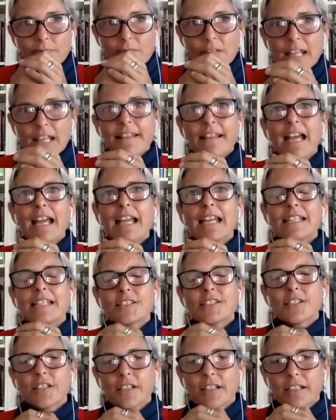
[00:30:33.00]
that
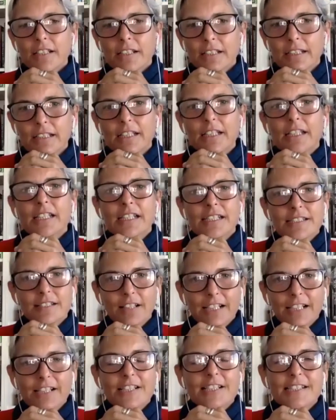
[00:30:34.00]
is
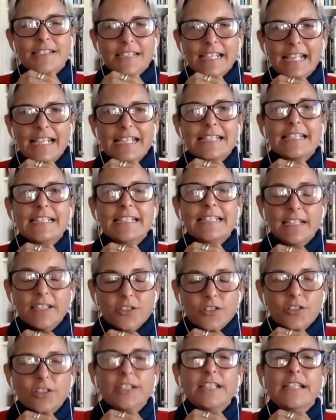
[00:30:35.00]
like I say, it's
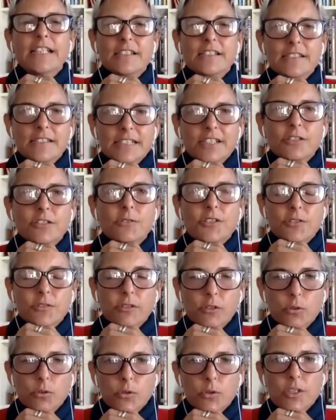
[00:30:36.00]
literally continuous
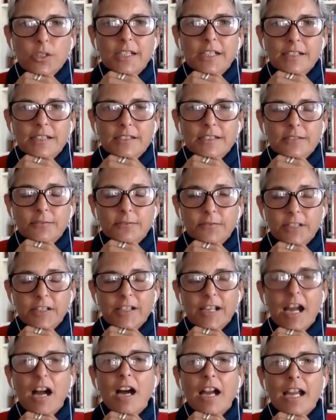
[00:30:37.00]
recordings, very
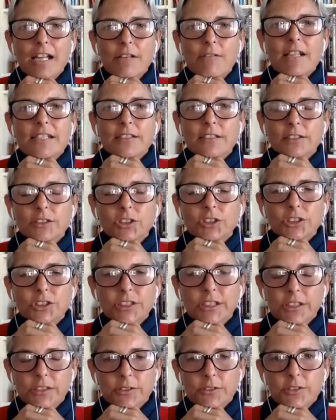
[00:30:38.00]
high resolution
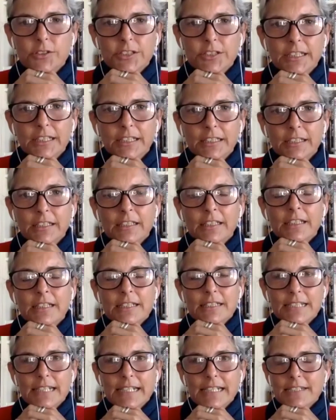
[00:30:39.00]
acoustic
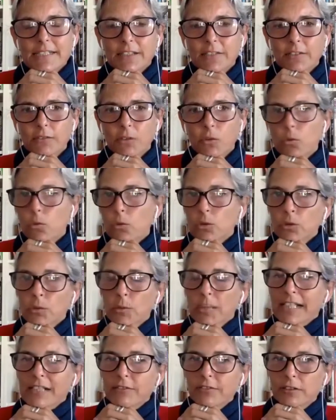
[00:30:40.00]
data all the
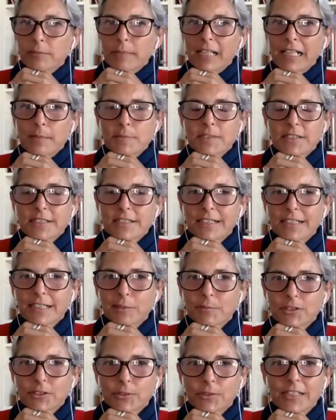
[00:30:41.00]
way from Amsterdam
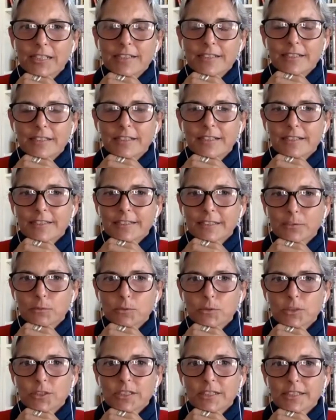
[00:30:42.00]
to Antarctic
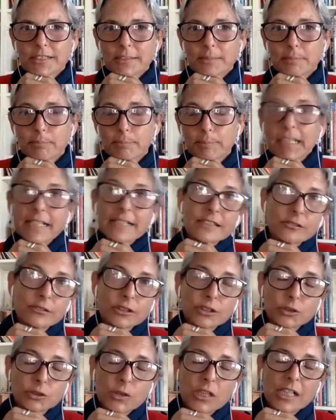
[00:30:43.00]
waters and back to
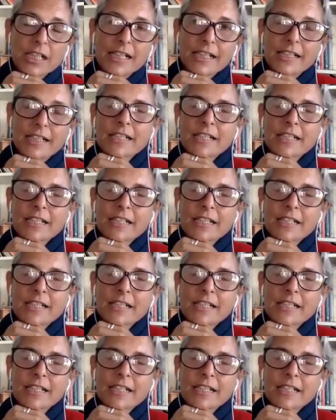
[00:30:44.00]
Ushuaia.